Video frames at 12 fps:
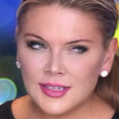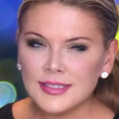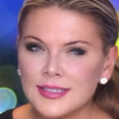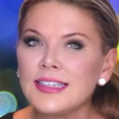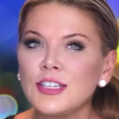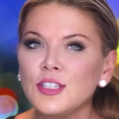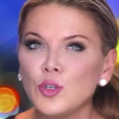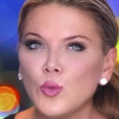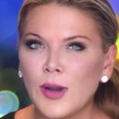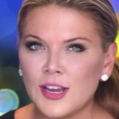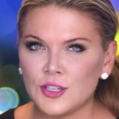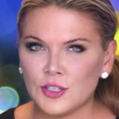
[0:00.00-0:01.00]

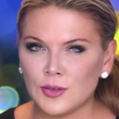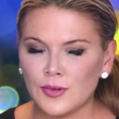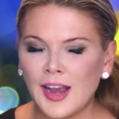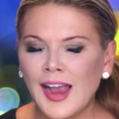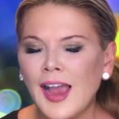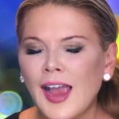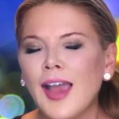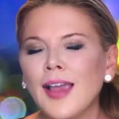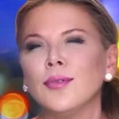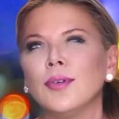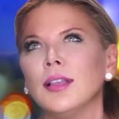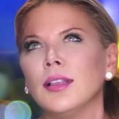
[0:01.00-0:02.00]
situation, right? I, I,
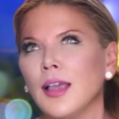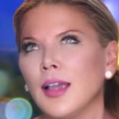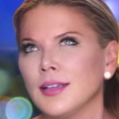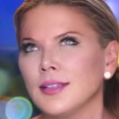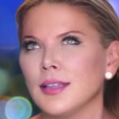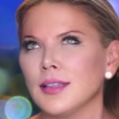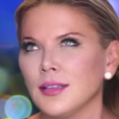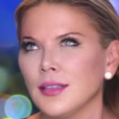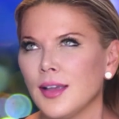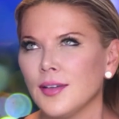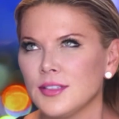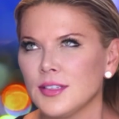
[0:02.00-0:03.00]
realize that the
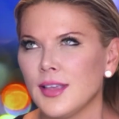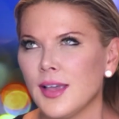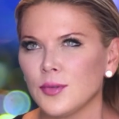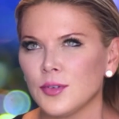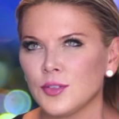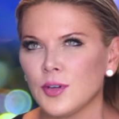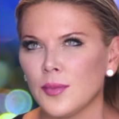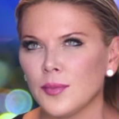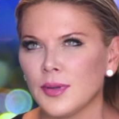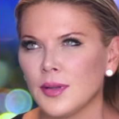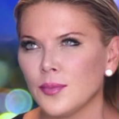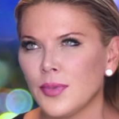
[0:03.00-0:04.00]
left did that with Trump,
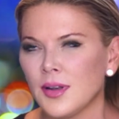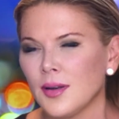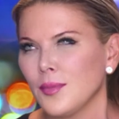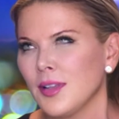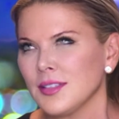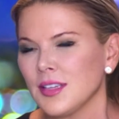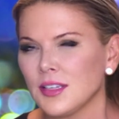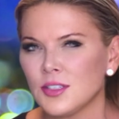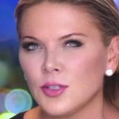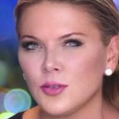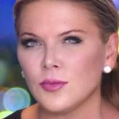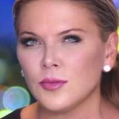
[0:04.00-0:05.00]
uh, but I'm not saying
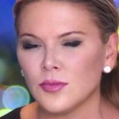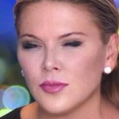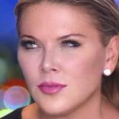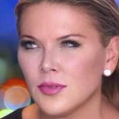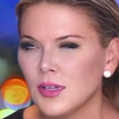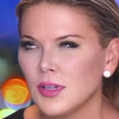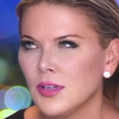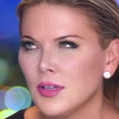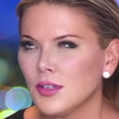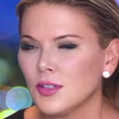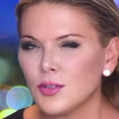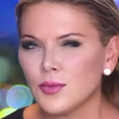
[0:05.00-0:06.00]
two,
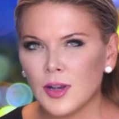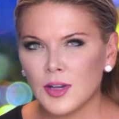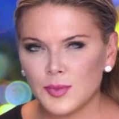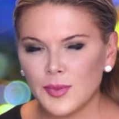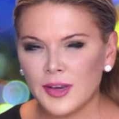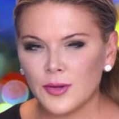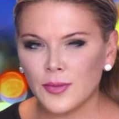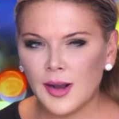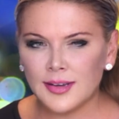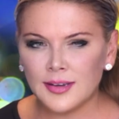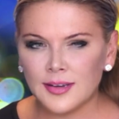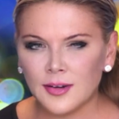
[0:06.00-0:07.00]
two wrongs make a
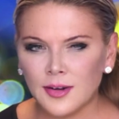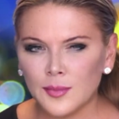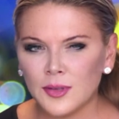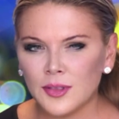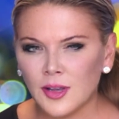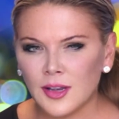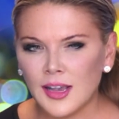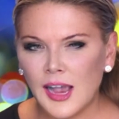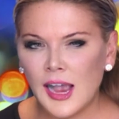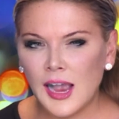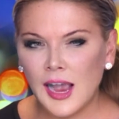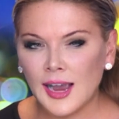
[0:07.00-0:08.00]
right here. I mean, look,
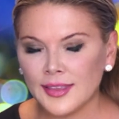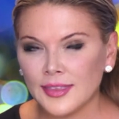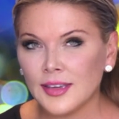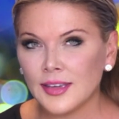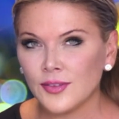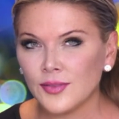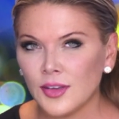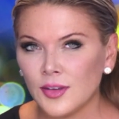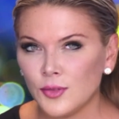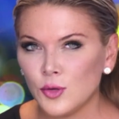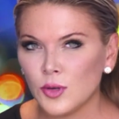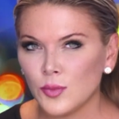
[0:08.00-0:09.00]
I think if,
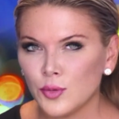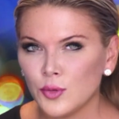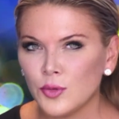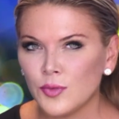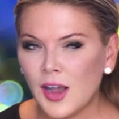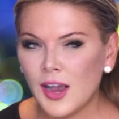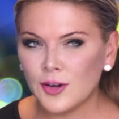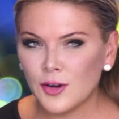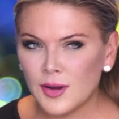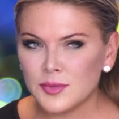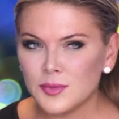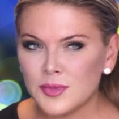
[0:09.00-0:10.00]
if you can prove high
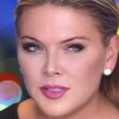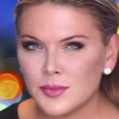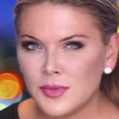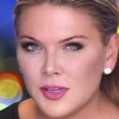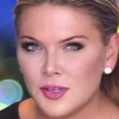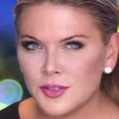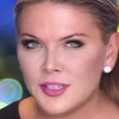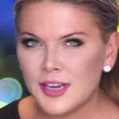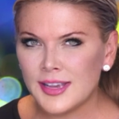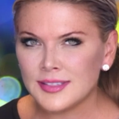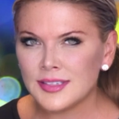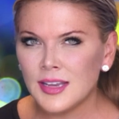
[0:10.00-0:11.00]
crimes and misdemeanors,
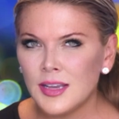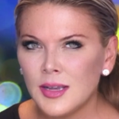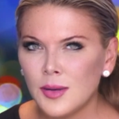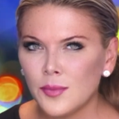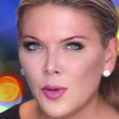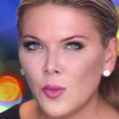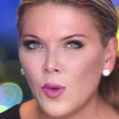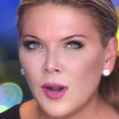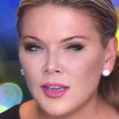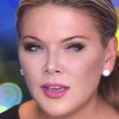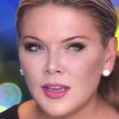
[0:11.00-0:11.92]
yes. But what